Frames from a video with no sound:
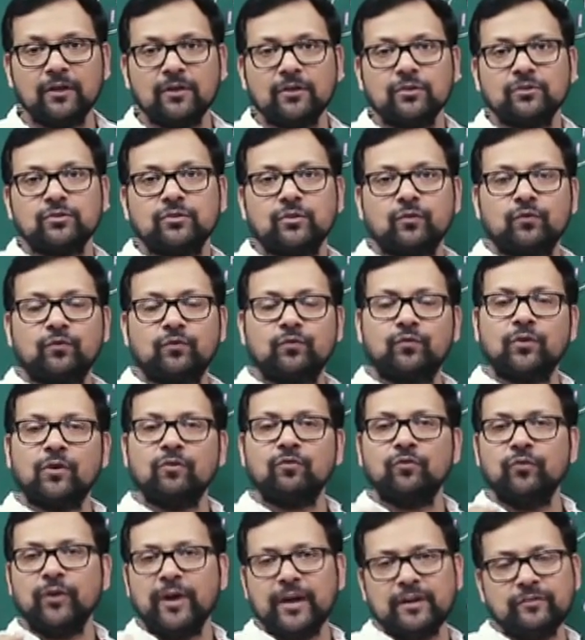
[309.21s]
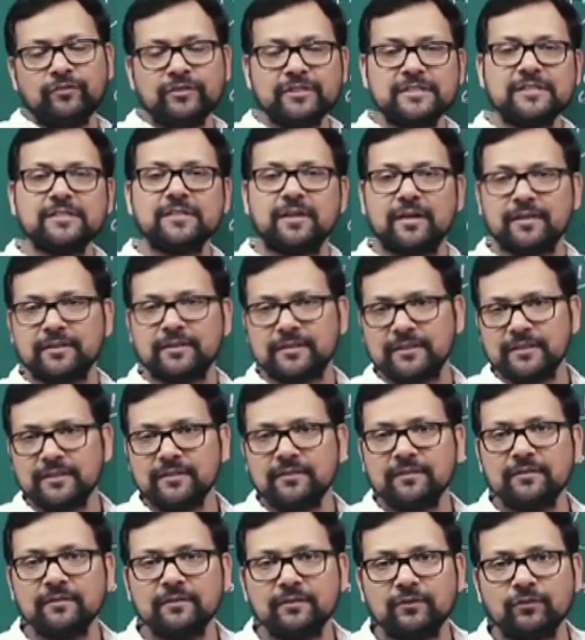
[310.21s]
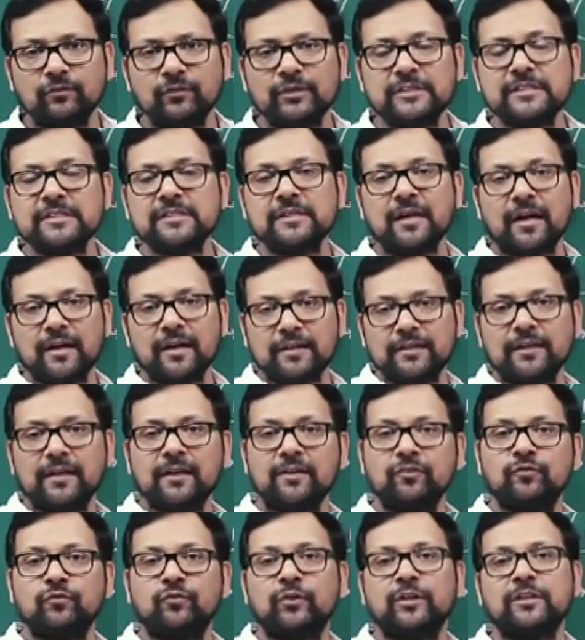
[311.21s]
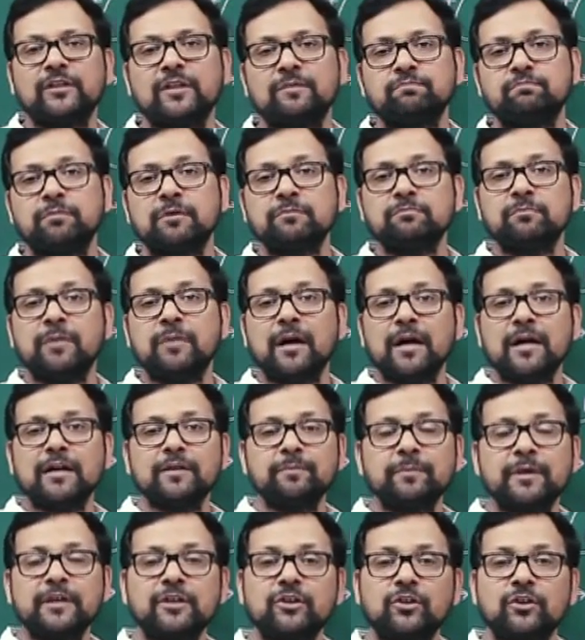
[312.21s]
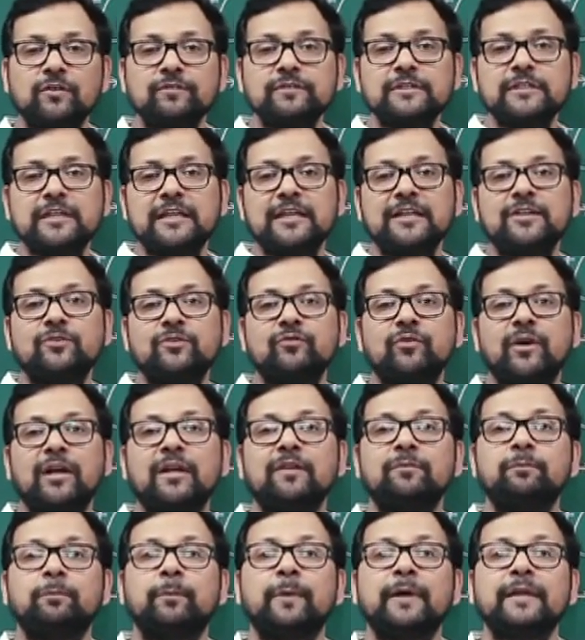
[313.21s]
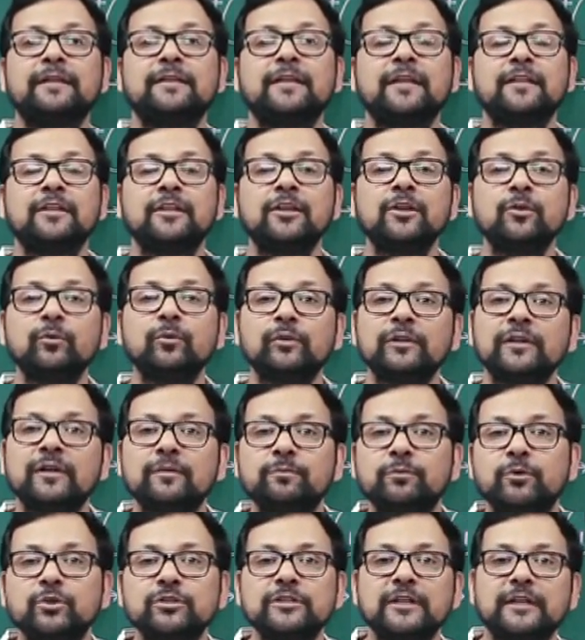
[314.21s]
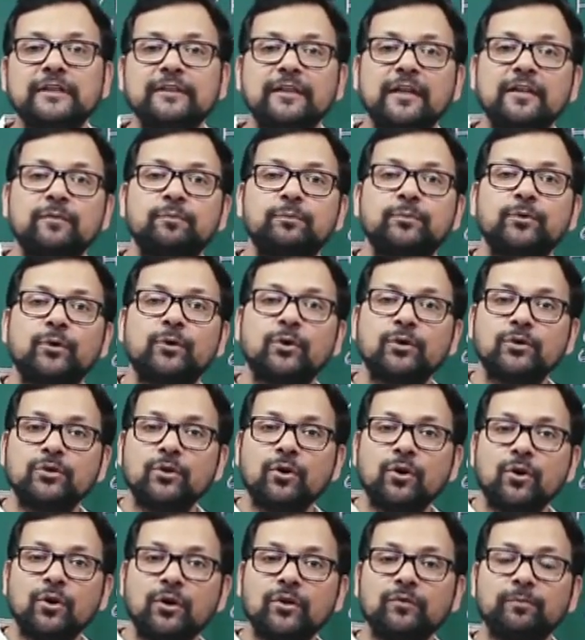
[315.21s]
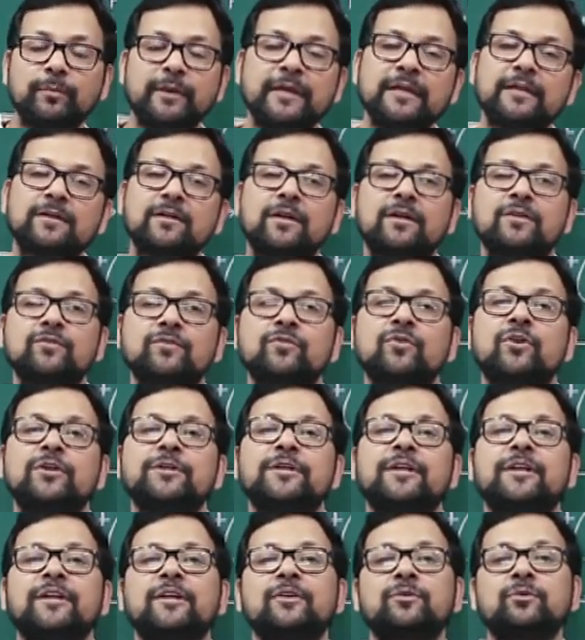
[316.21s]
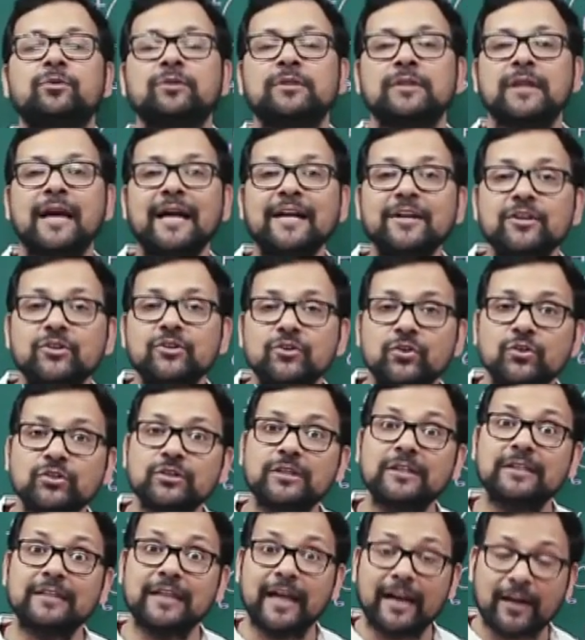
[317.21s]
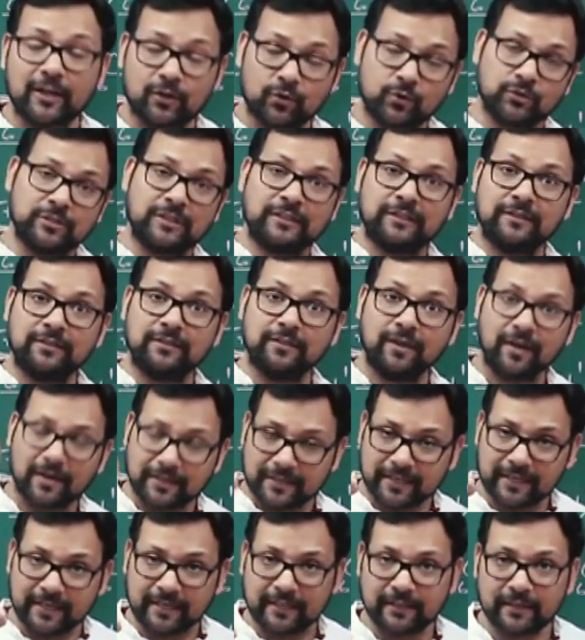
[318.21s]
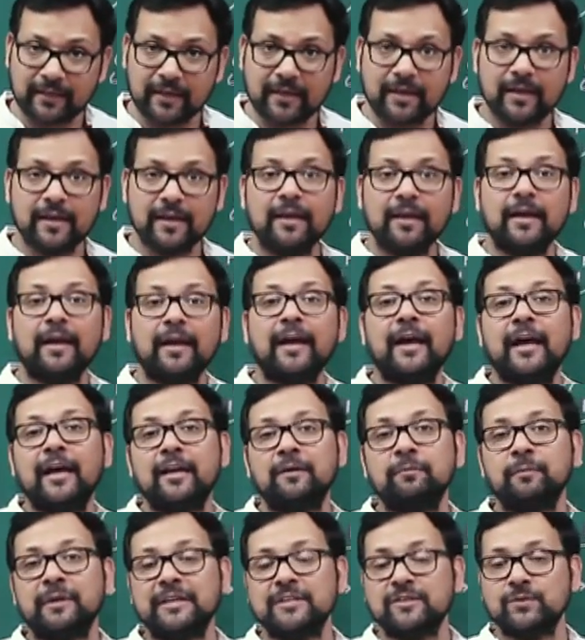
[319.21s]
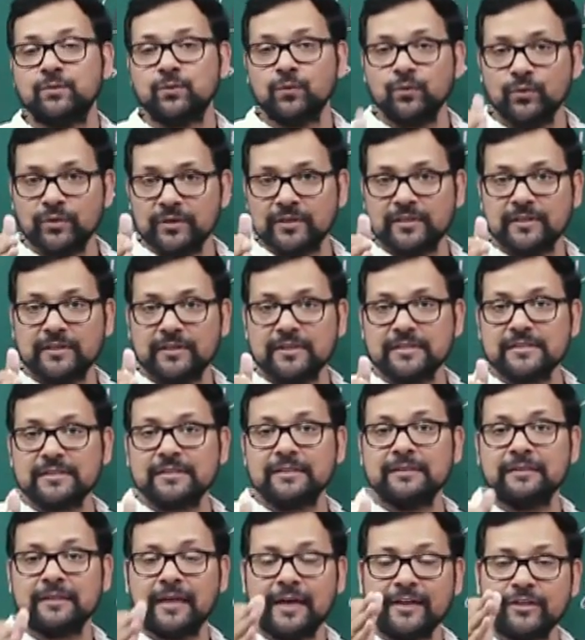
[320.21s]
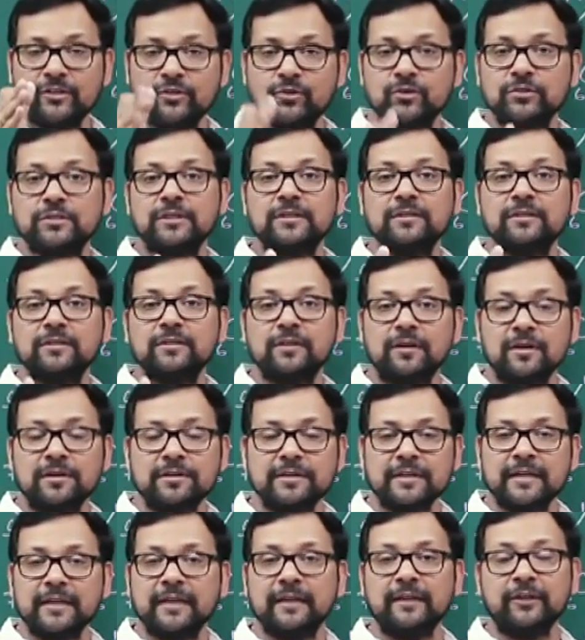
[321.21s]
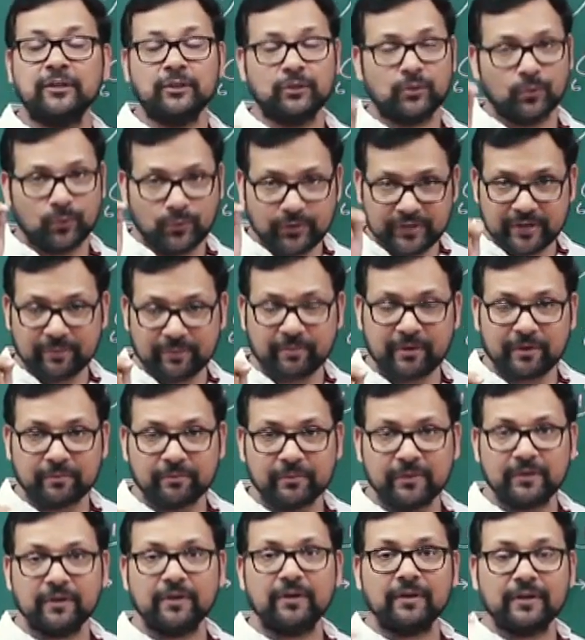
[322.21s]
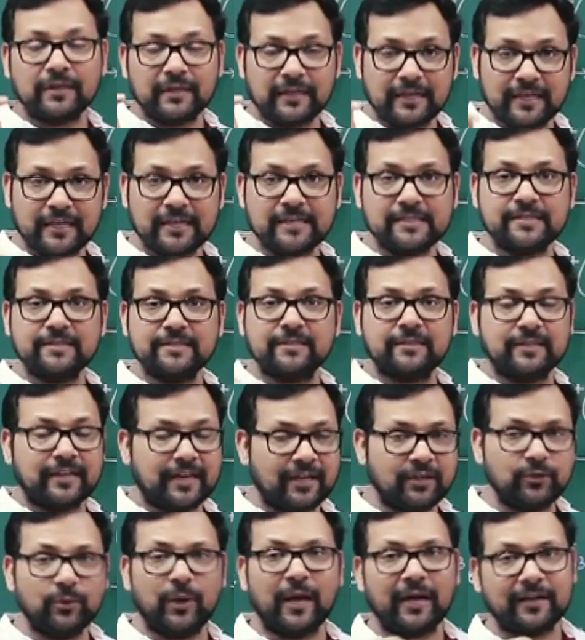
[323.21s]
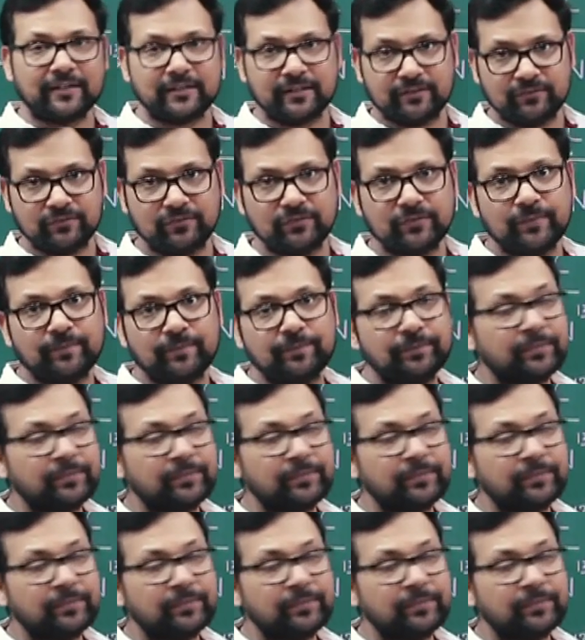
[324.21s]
So from where we started with the bombardment of C12 with the nuclear projectile proton being converted into nitrogen, nitrogen 13, and my students, nitrogen 13, do remember, is radioactive.